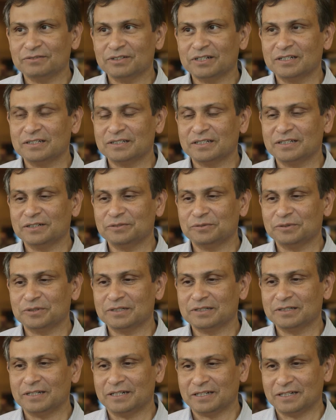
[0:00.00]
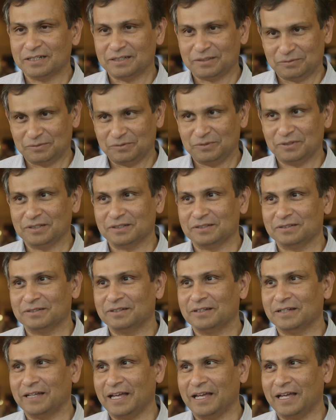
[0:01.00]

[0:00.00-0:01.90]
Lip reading: of the container world, the